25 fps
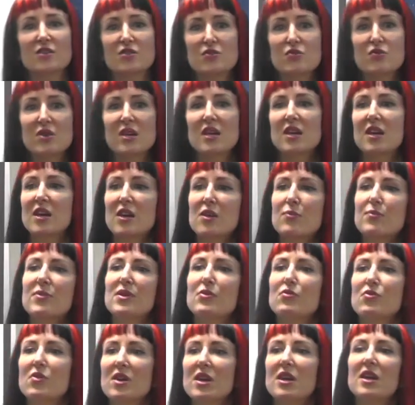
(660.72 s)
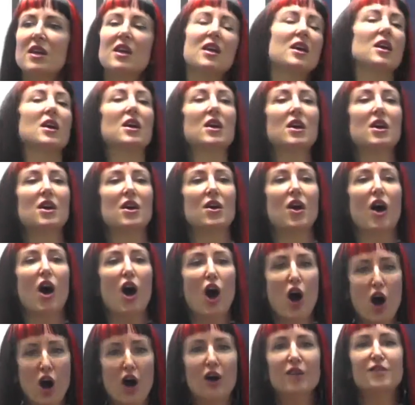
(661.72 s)
it can be really
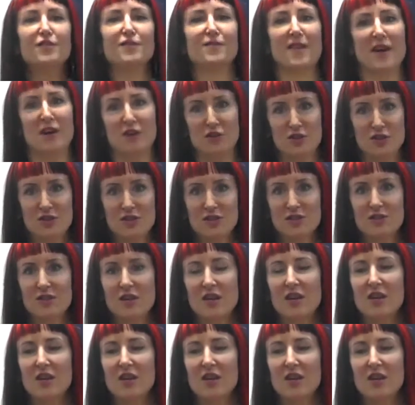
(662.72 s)
heartfelt.